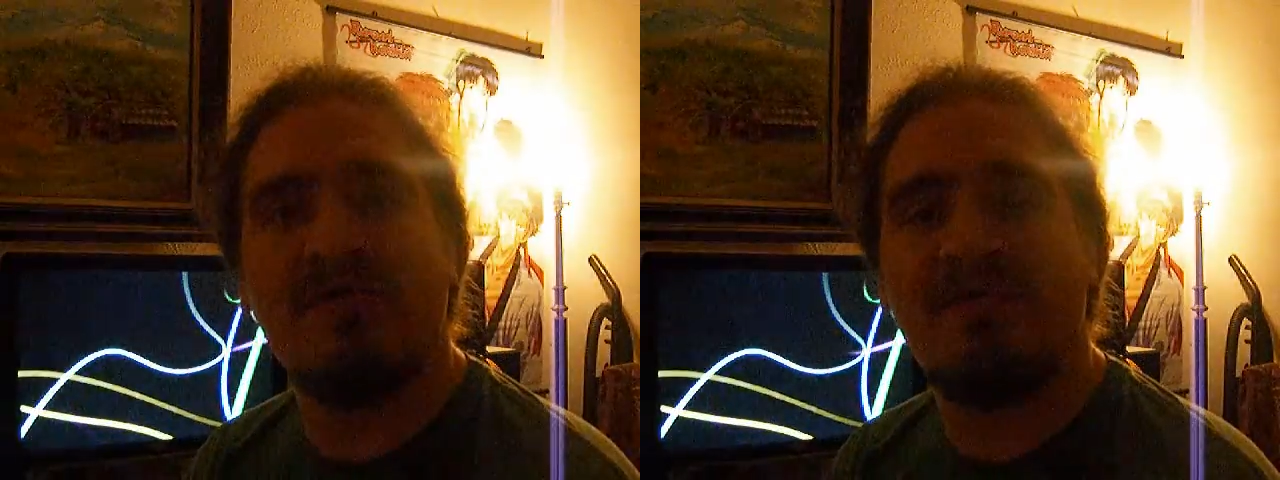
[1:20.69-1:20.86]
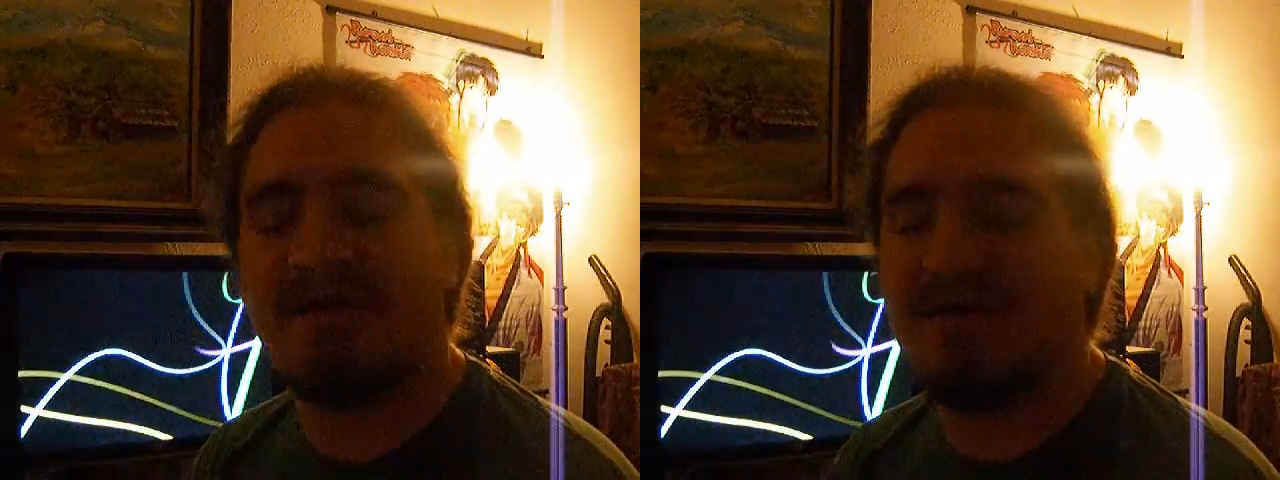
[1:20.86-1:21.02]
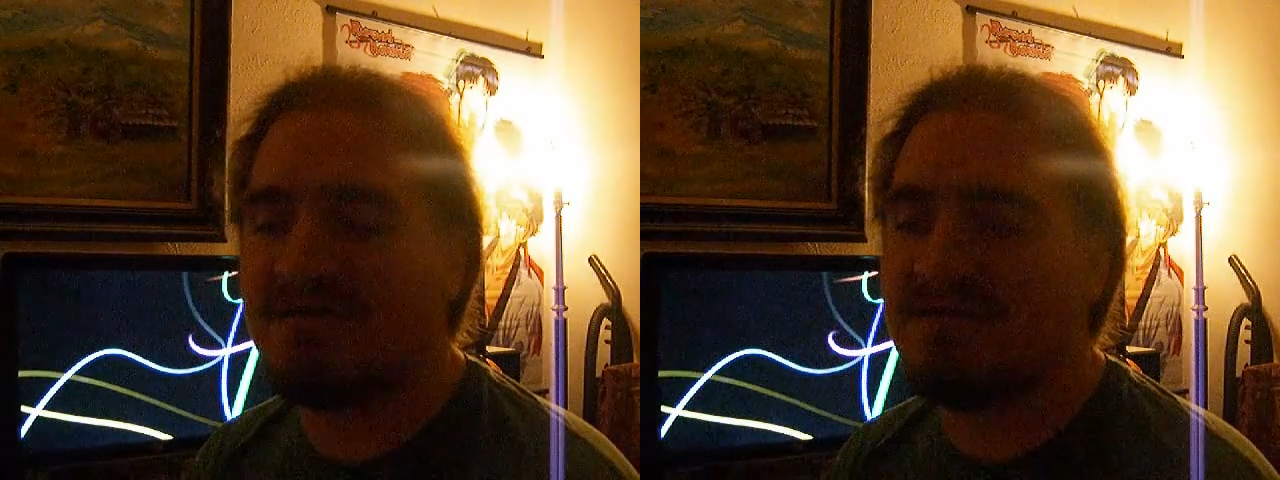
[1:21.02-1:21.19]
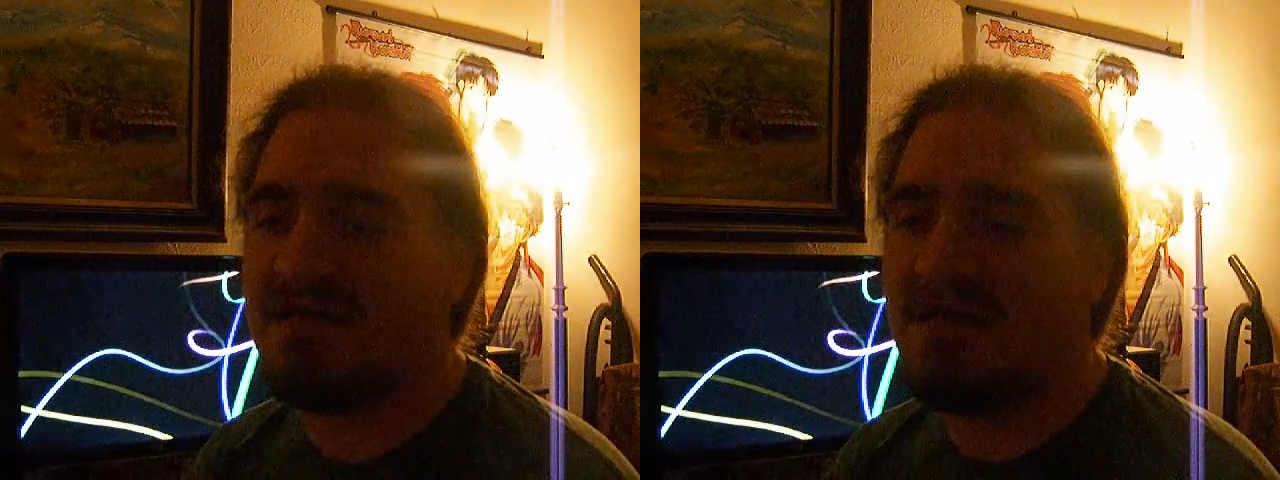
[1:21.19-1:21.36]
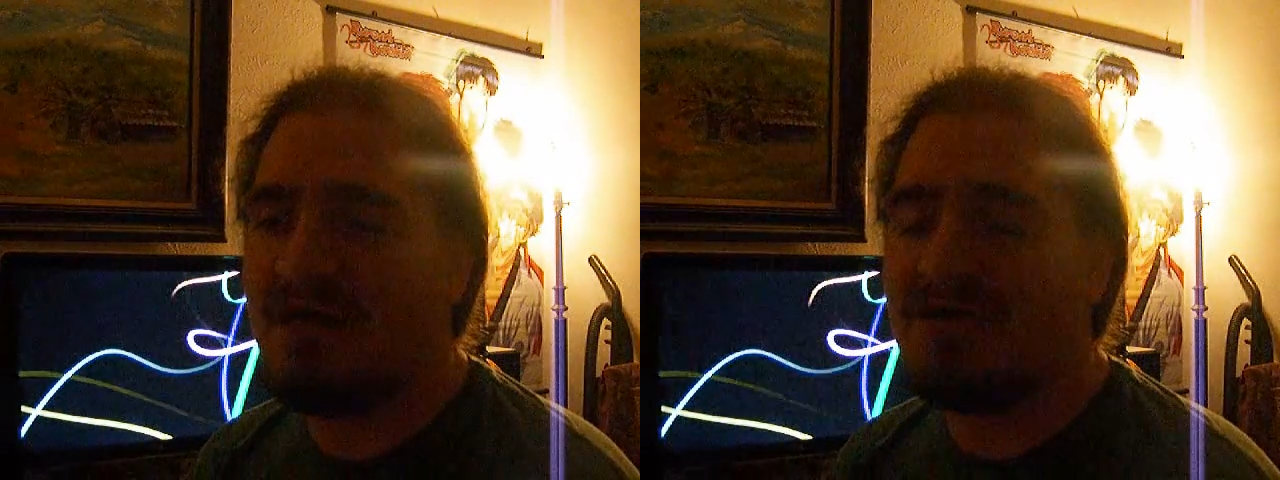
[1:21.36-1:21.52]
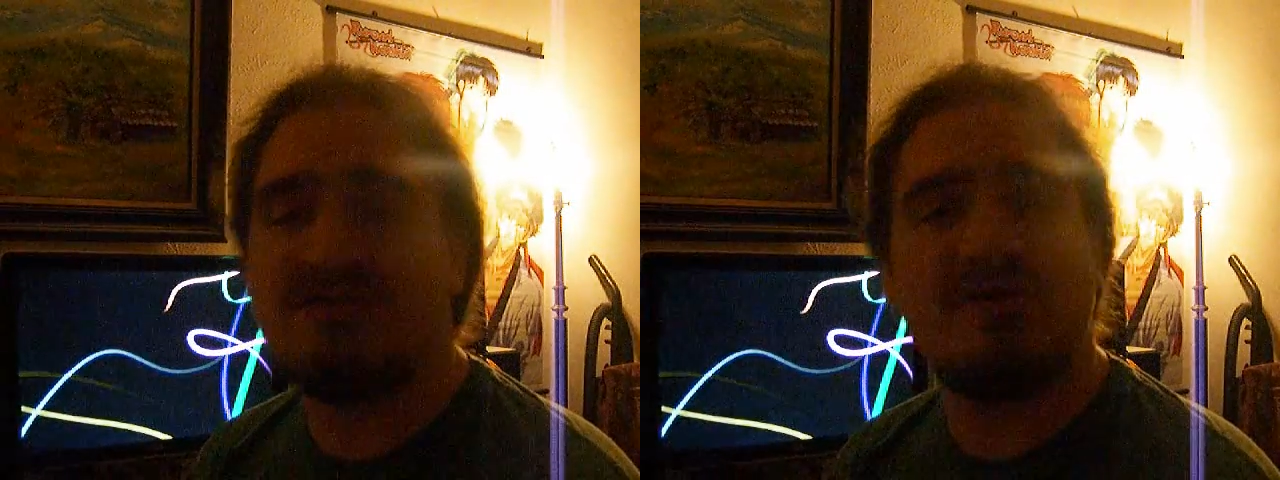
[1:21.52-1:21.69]
because
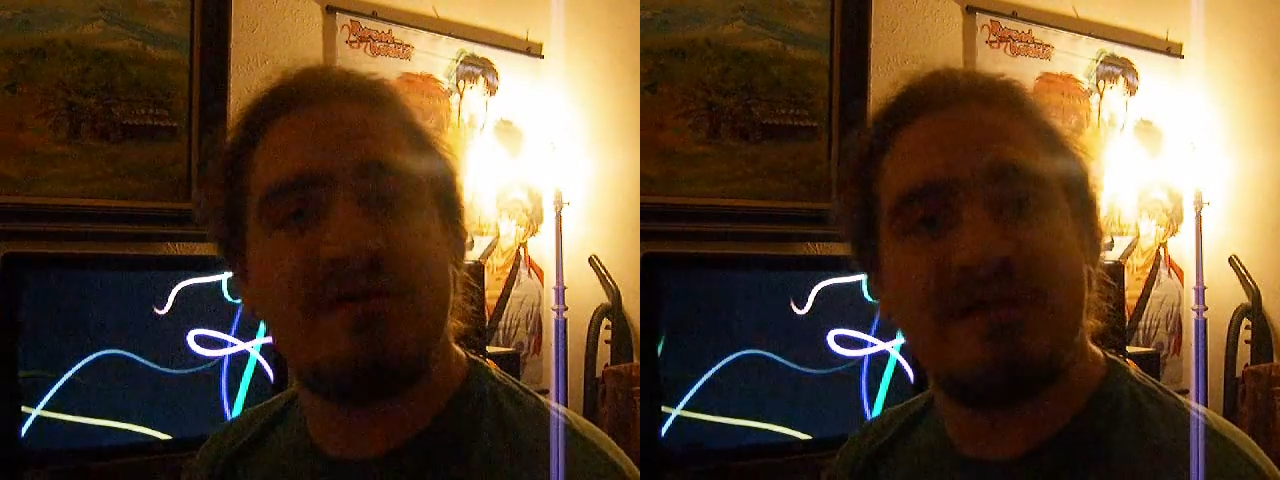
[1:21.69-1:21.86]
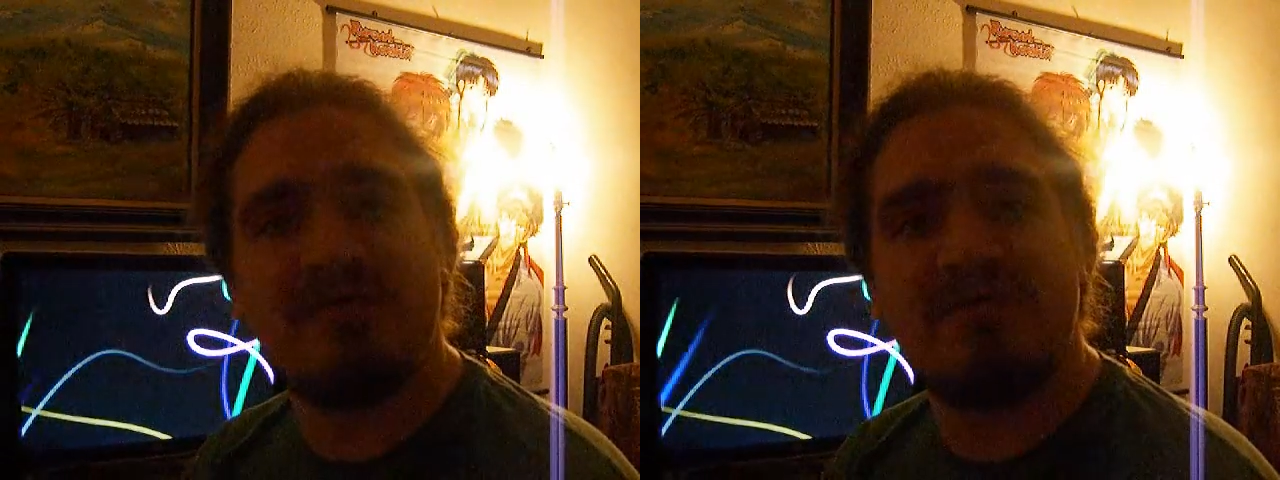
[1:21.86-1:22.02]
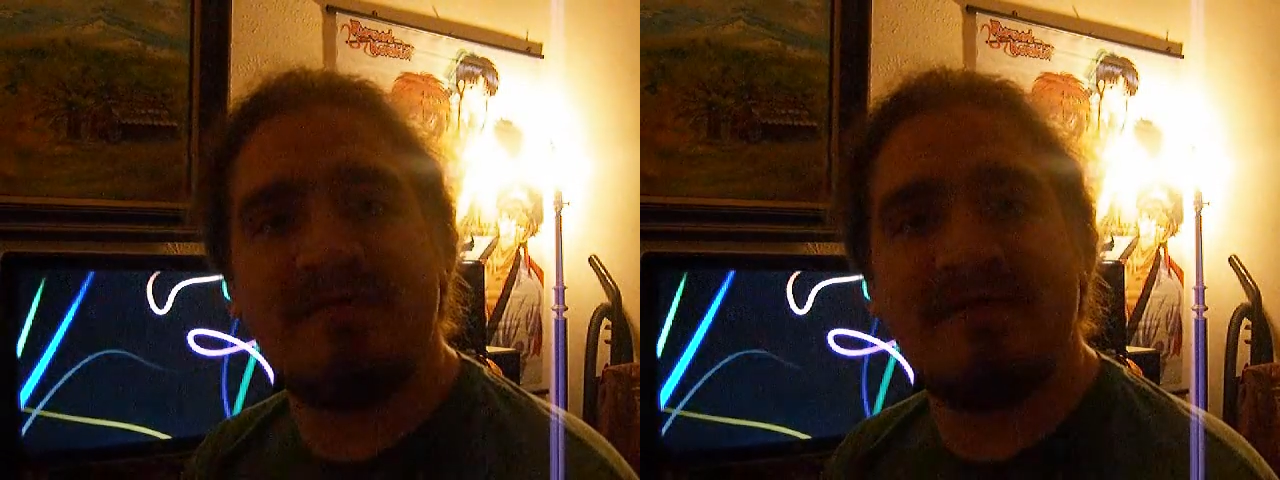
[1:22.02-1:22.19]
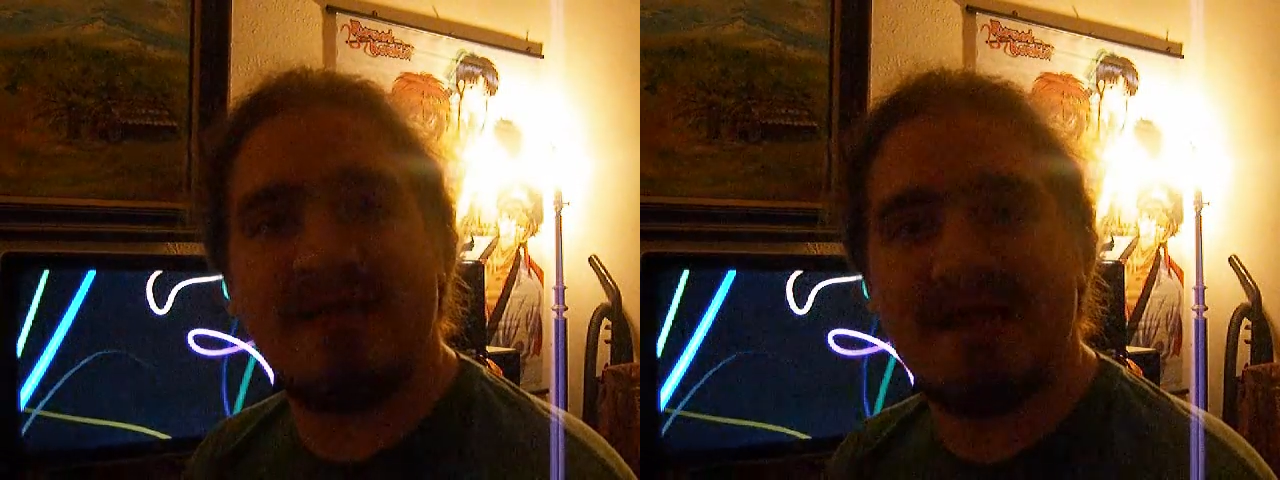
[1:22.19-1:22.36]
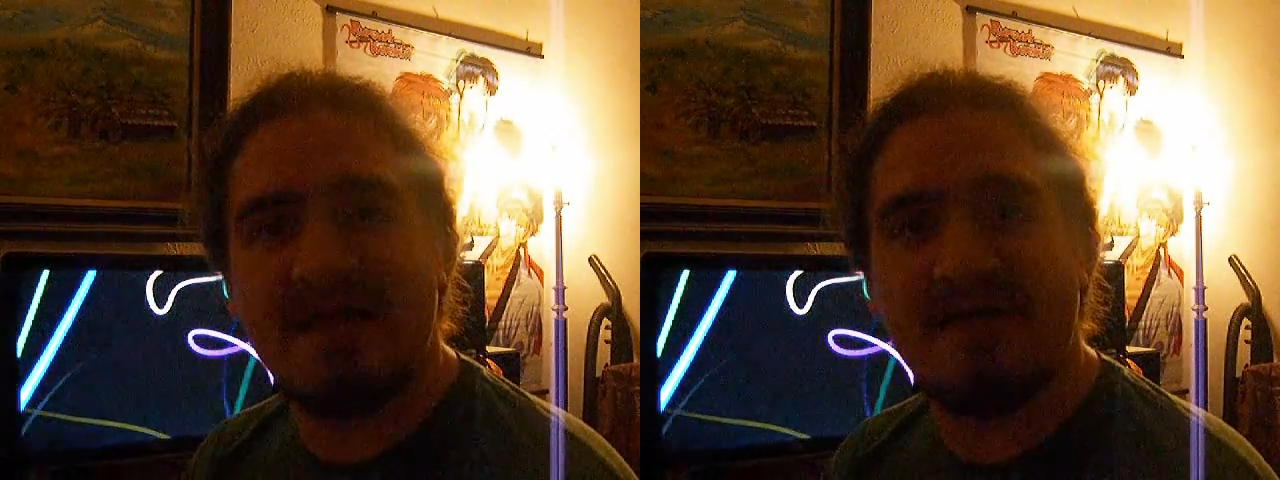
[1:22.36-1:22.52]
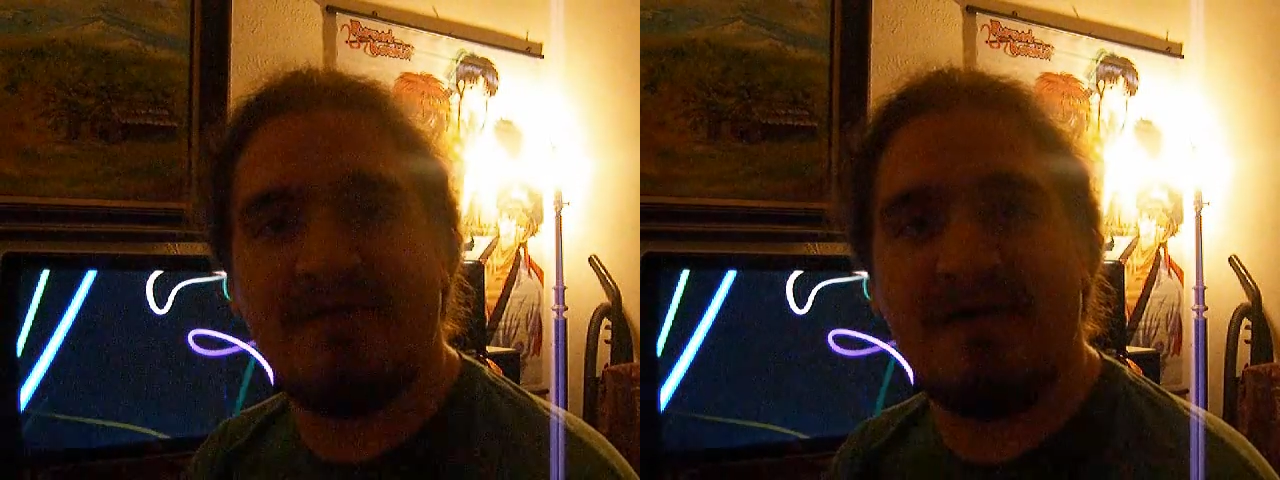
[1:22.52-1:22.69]
surely you will be
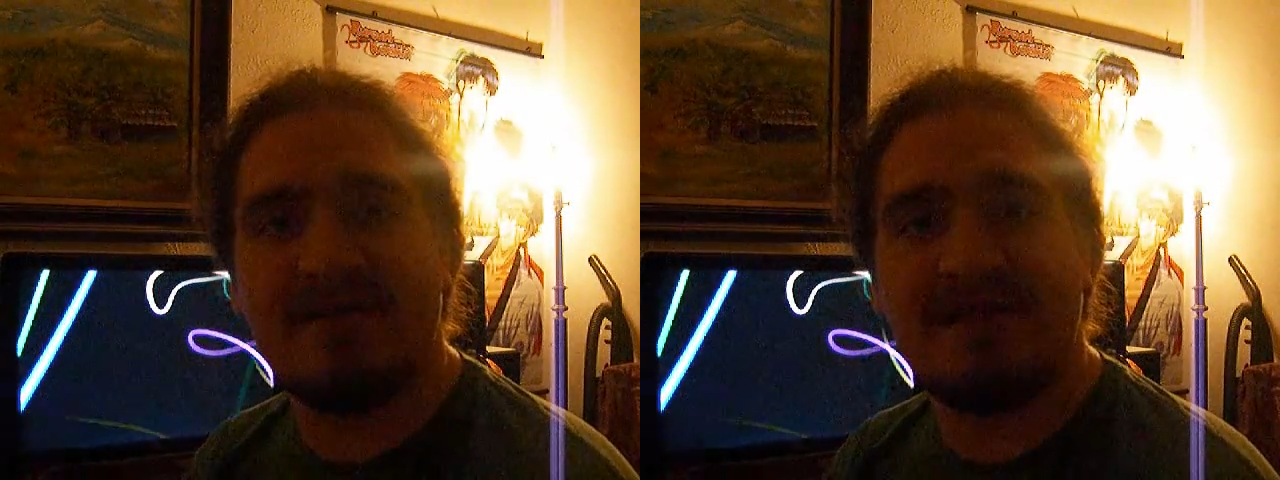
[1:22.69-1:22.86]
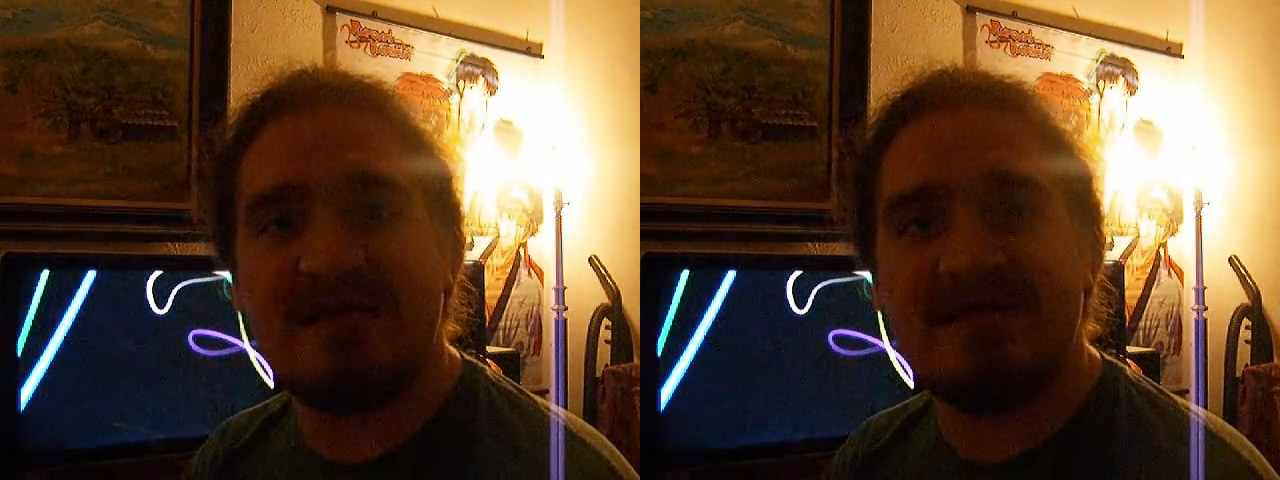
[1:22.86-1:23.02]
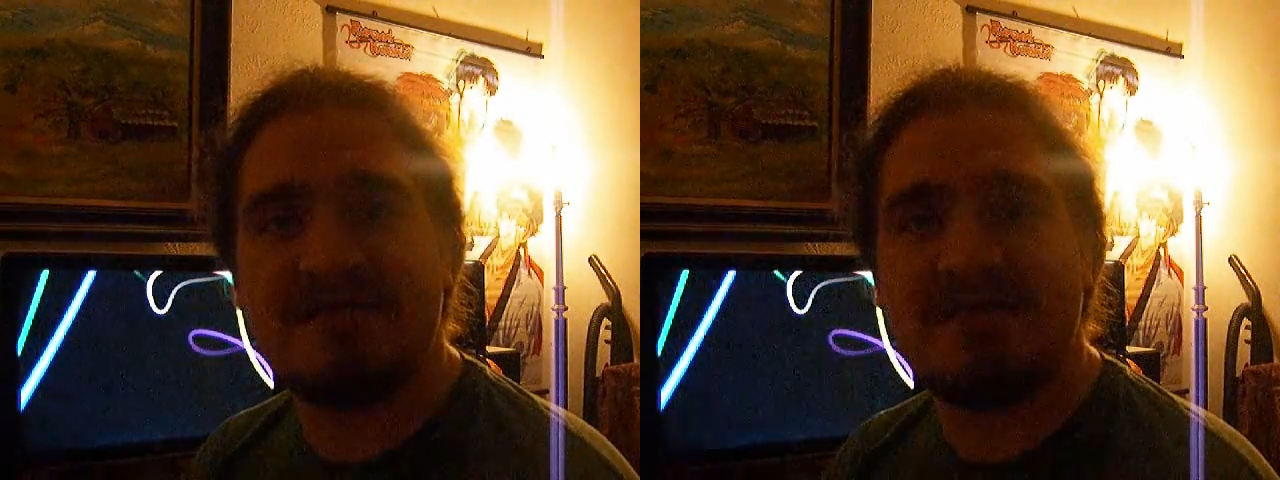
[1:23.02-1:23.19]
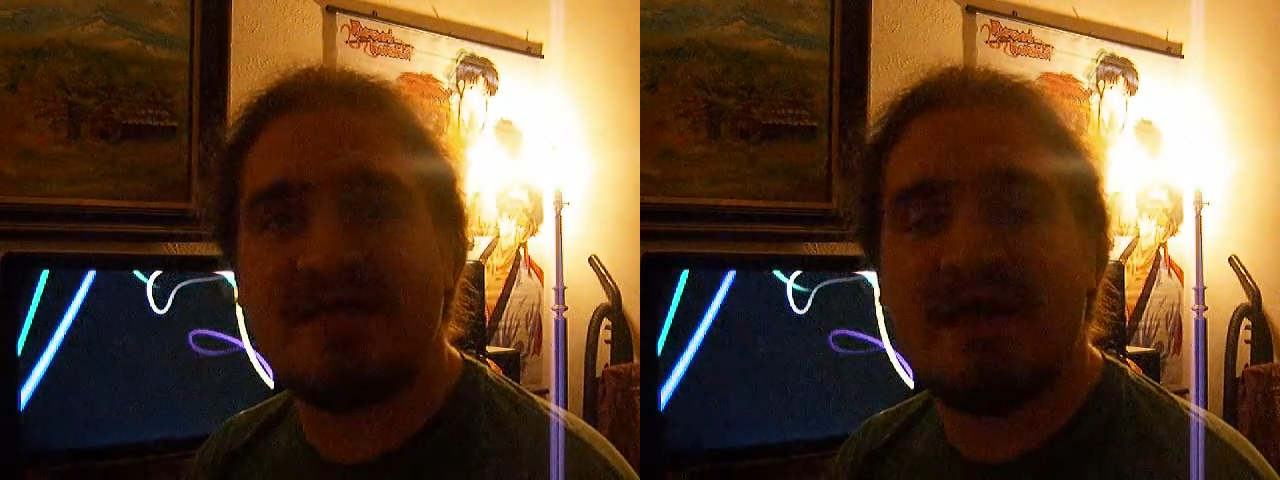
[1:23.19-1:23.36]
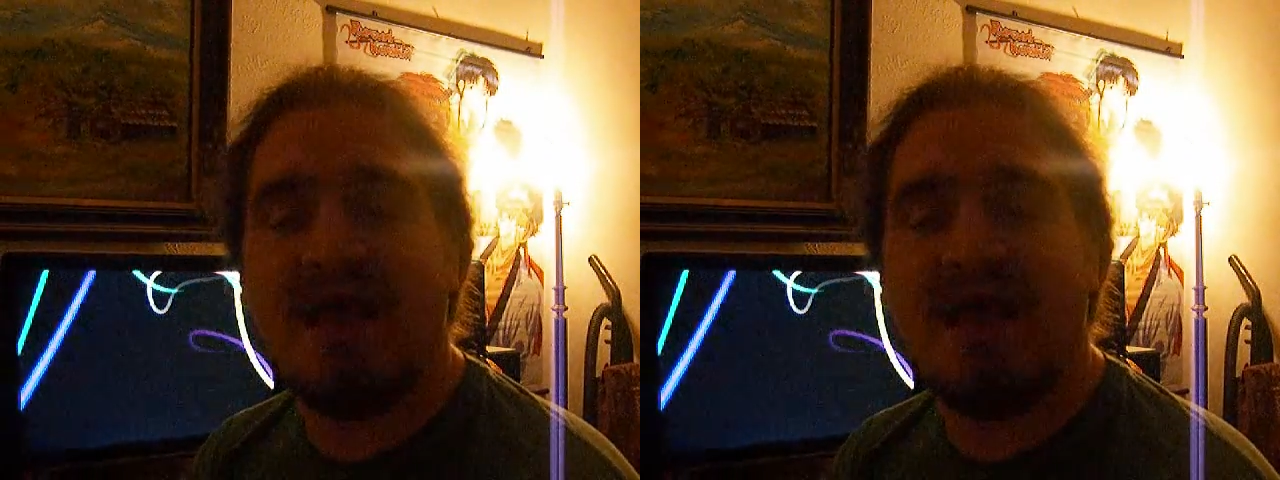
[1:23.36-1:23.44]
thinking upon these